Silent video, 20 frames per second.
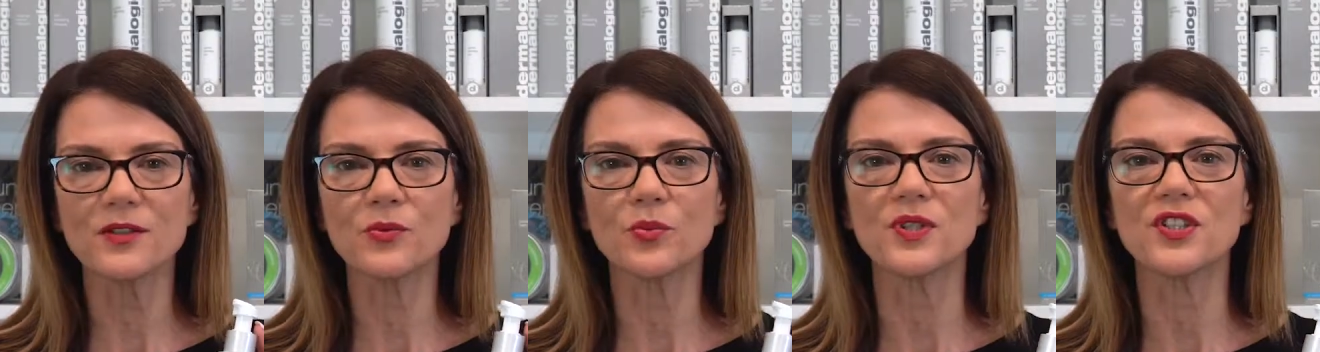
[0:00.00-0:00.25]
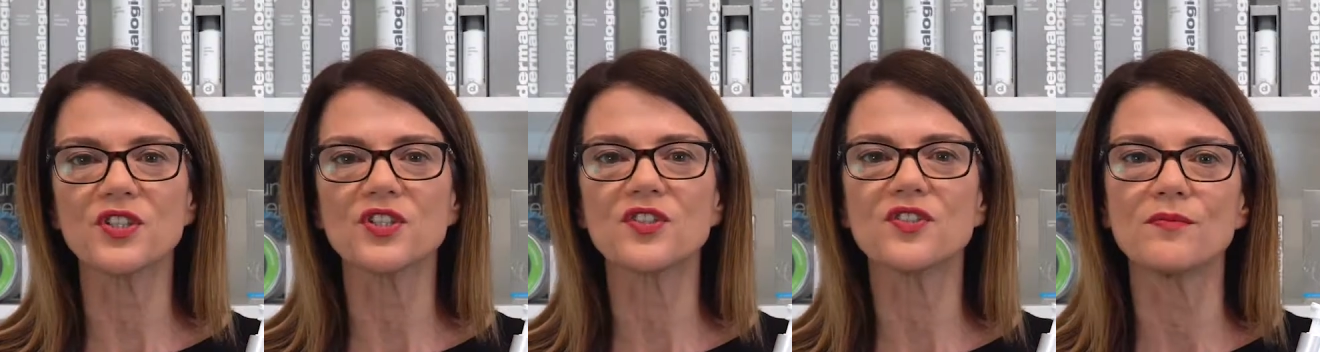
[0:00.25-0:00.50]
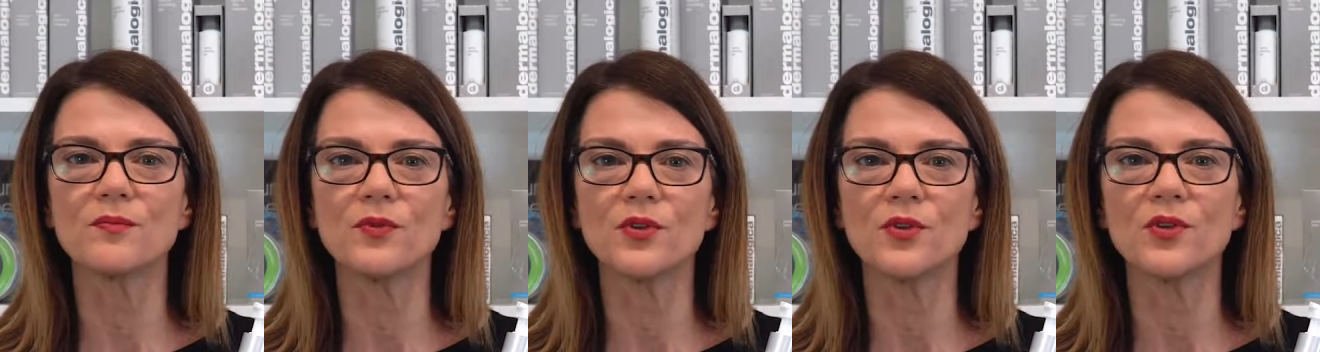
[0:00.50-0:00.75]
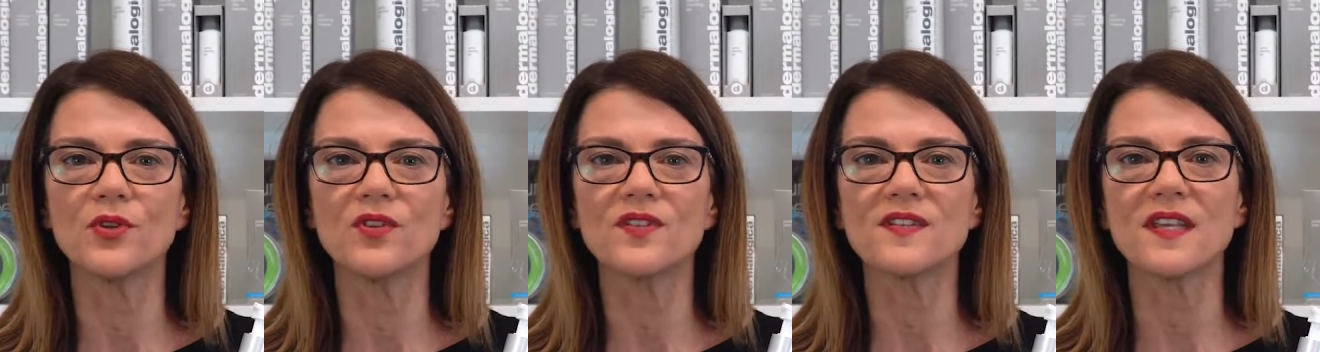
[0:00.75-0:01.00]
which
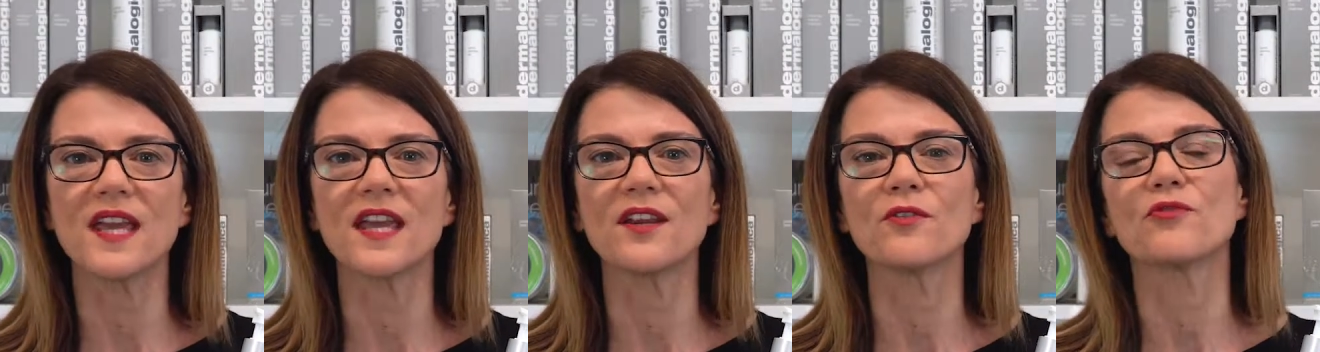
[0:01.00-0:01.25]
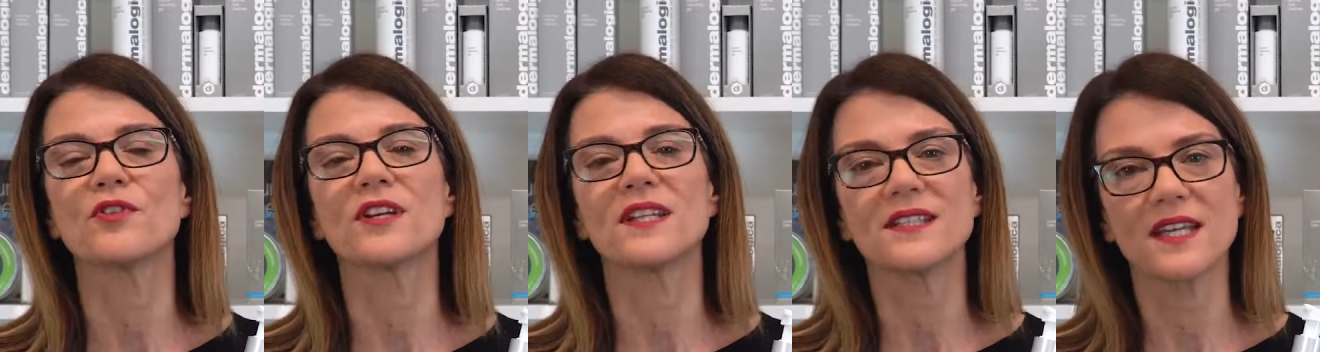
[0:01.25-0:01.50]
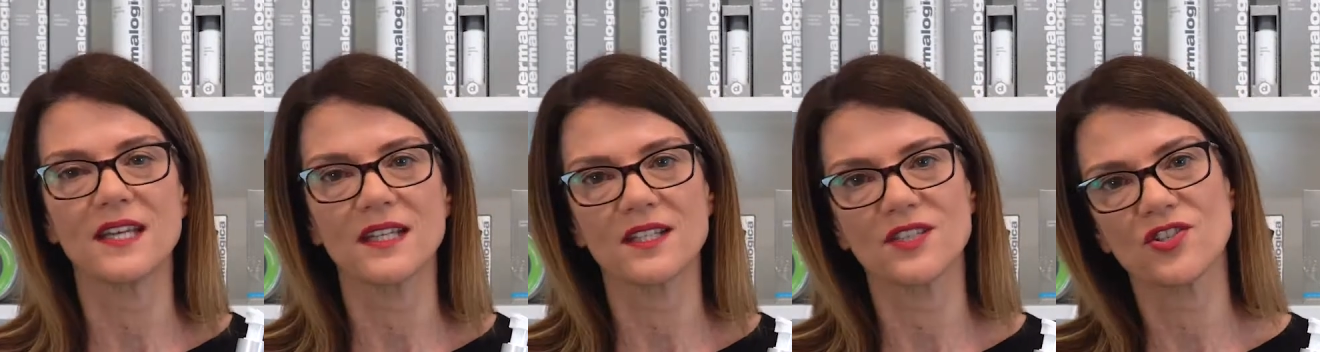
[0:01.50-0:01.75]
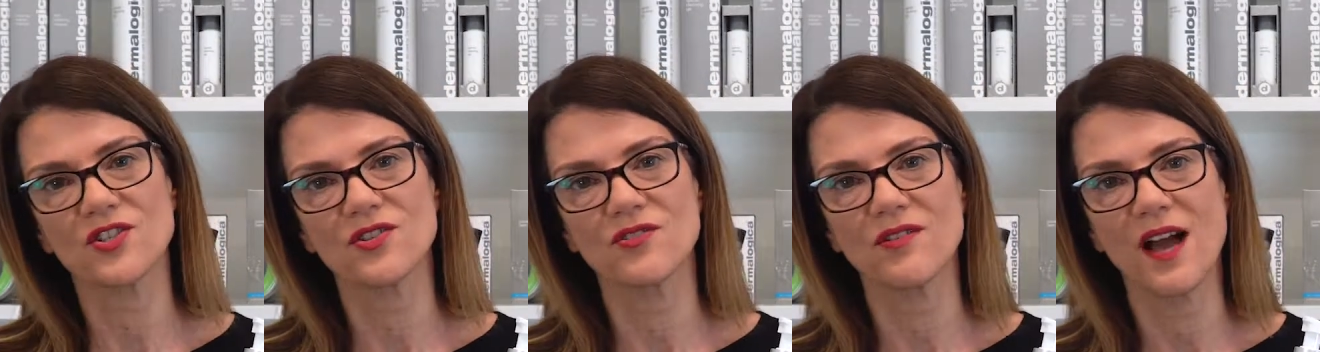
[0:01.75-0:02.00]
smooths and
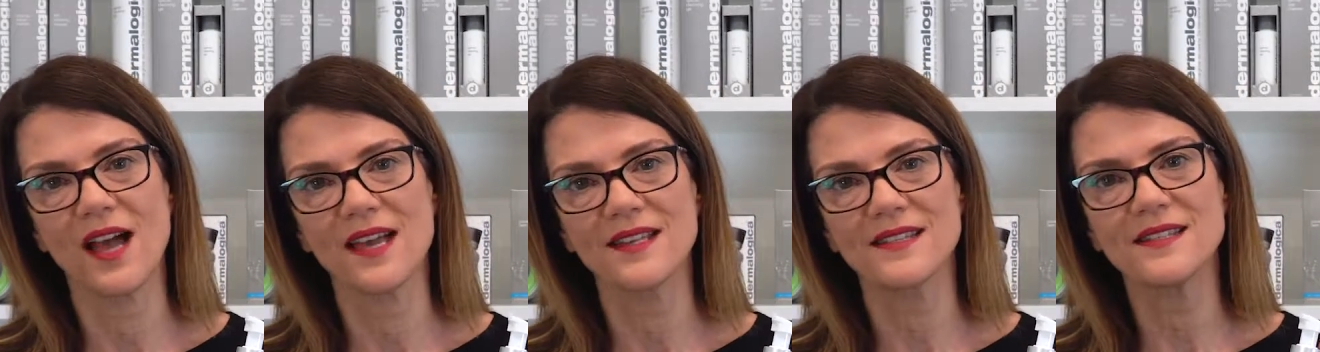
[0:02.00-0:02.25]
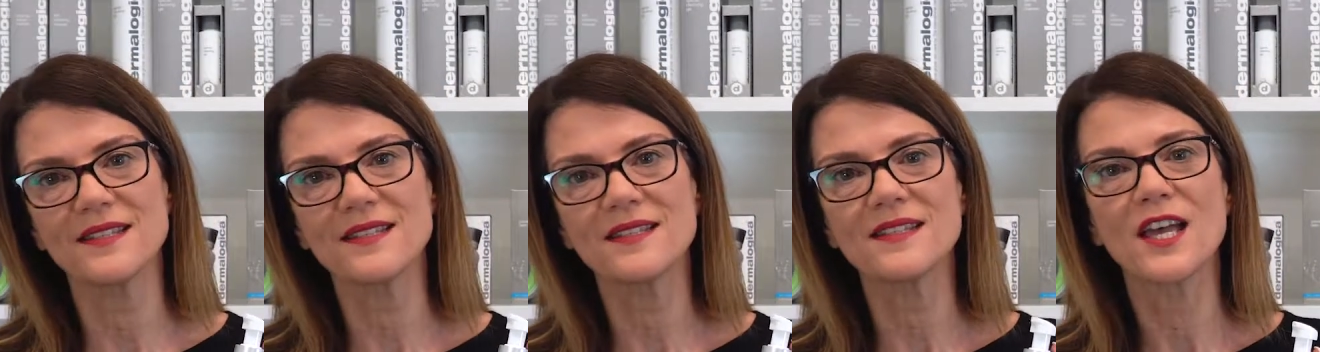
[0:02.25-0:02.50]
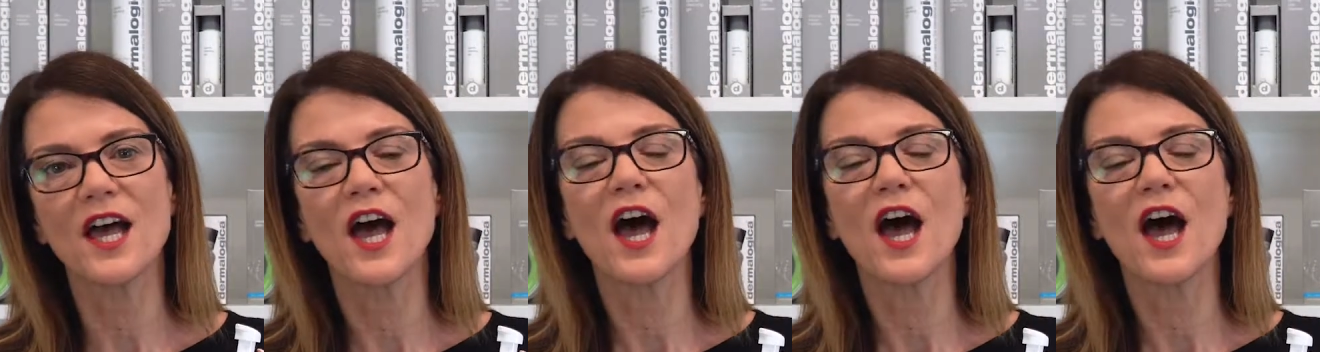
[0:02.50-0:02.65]
retexturizes,